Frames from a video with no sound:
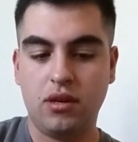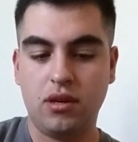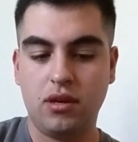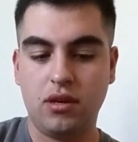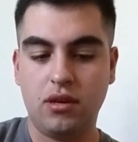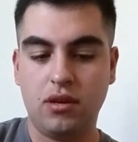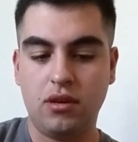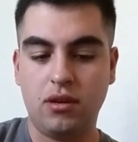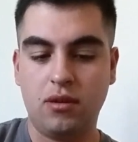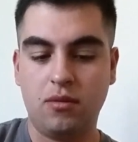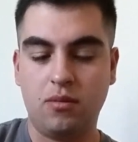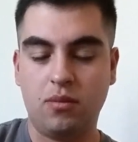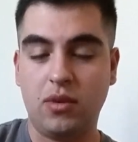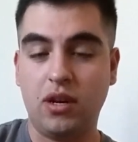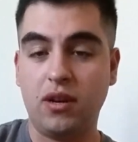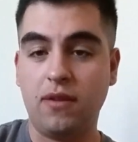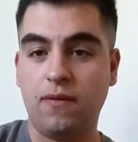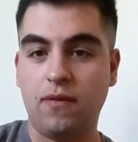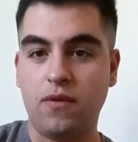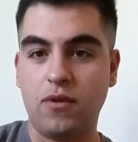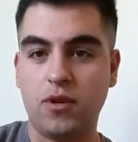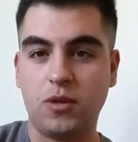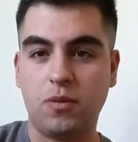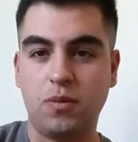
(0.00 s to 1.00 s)
And my
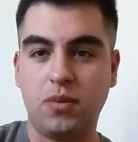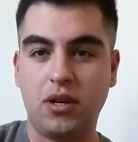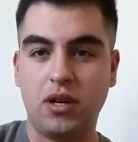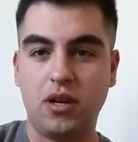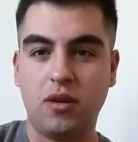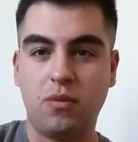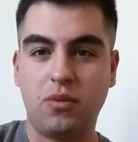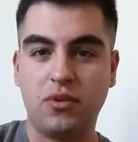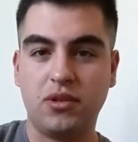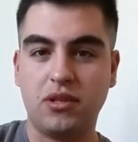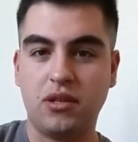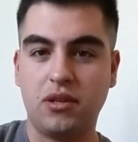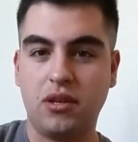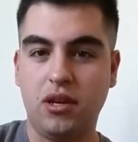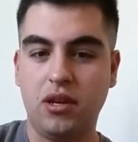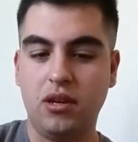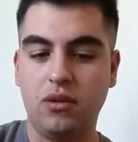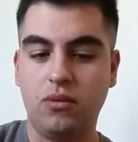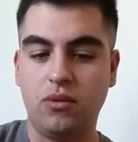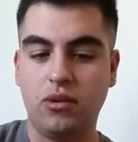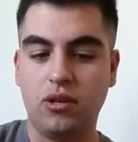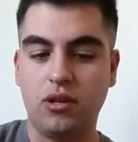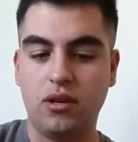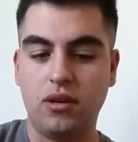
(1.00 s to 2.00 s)
first pipe was a
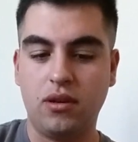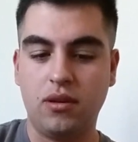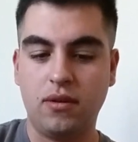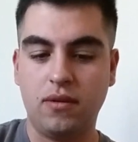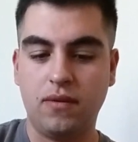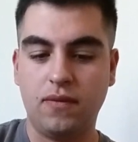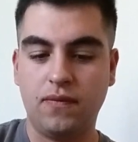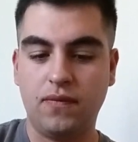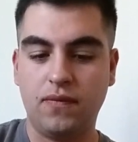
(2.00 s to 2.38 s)
Kaywoodie.